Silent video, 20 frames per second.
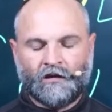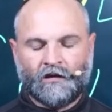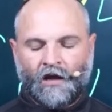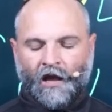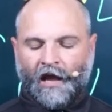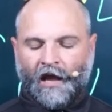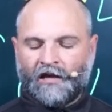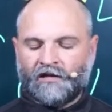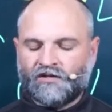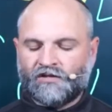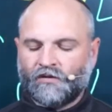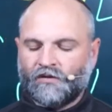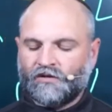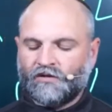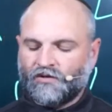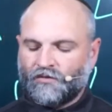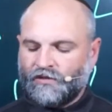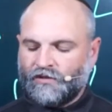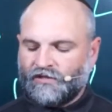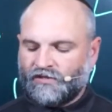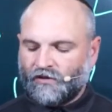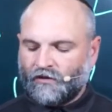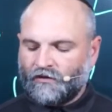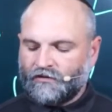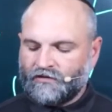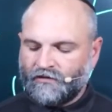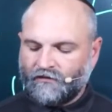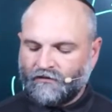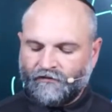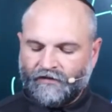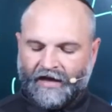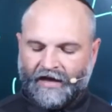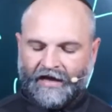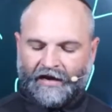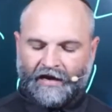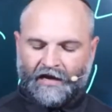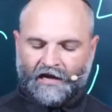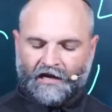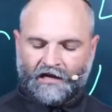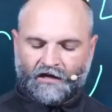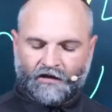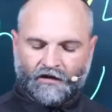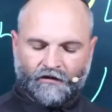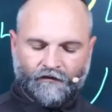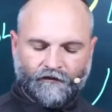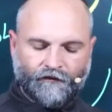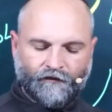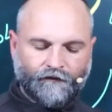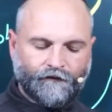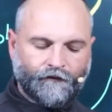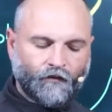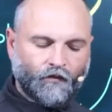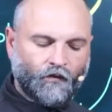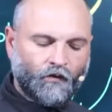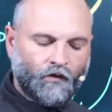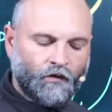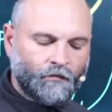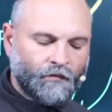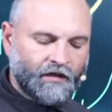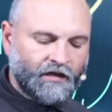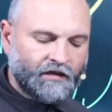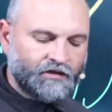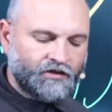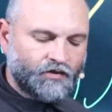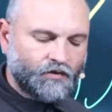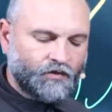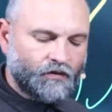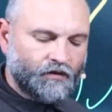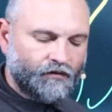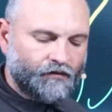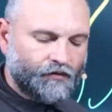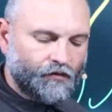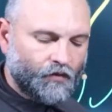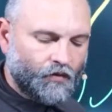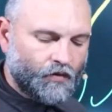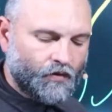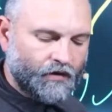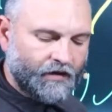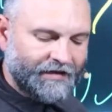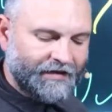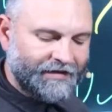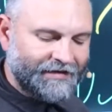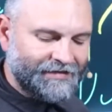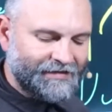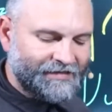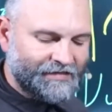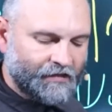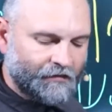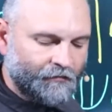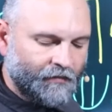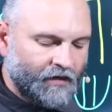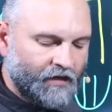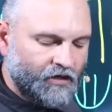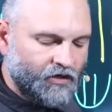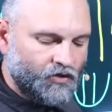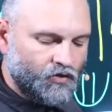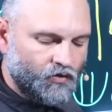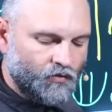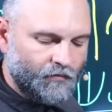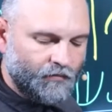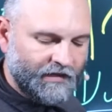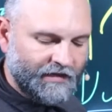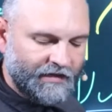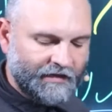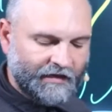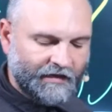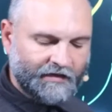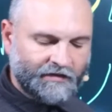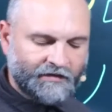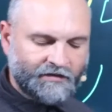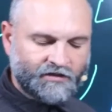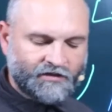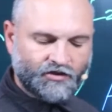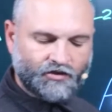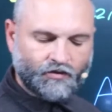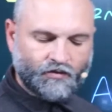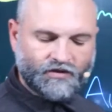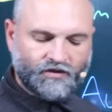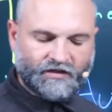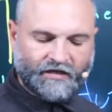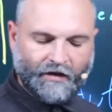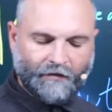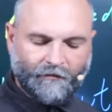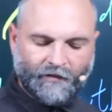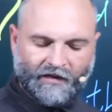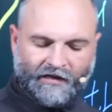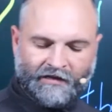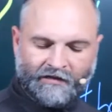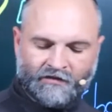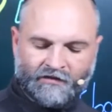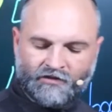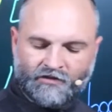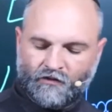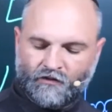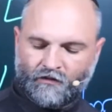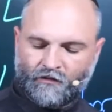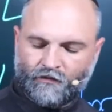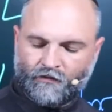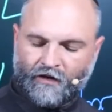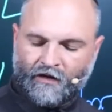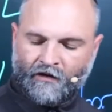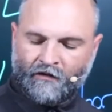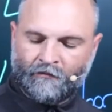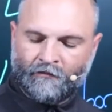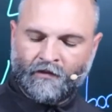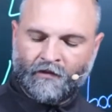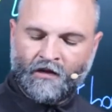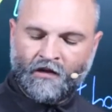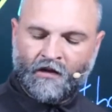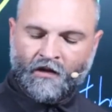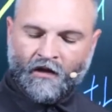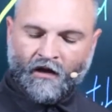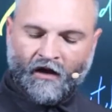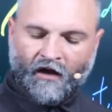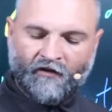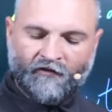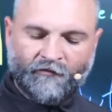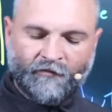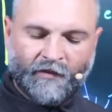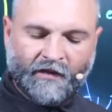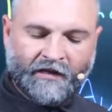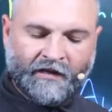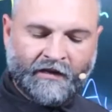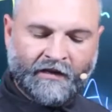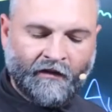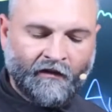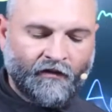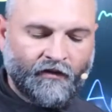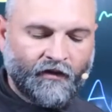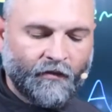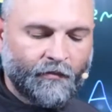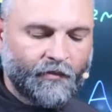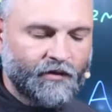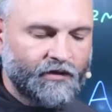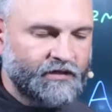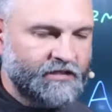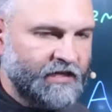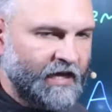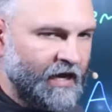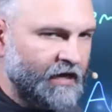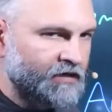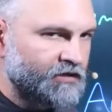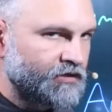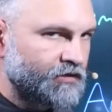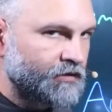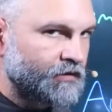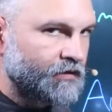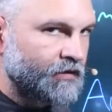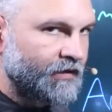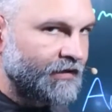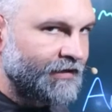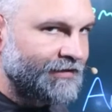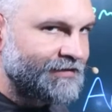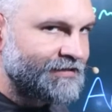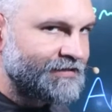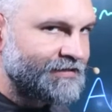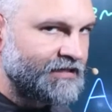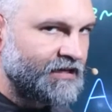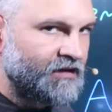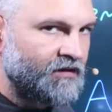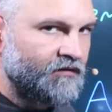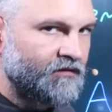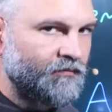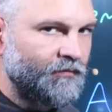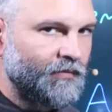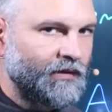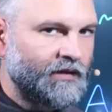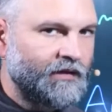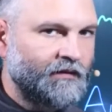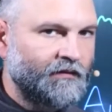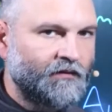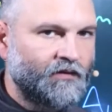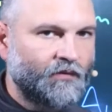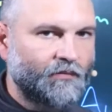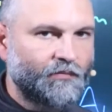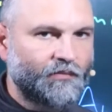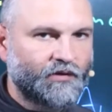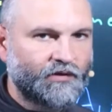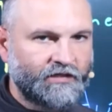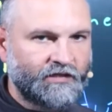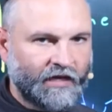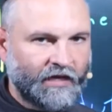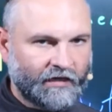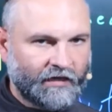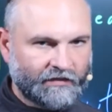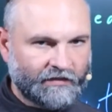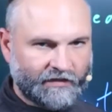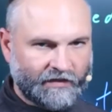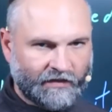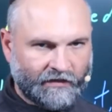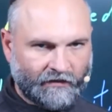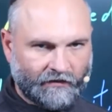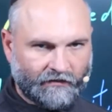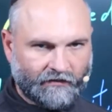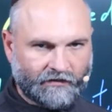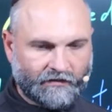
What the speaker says: And so as a result of that, a conforming to authority is somebody who begins to step into the realm of being the protector instead of being the protected.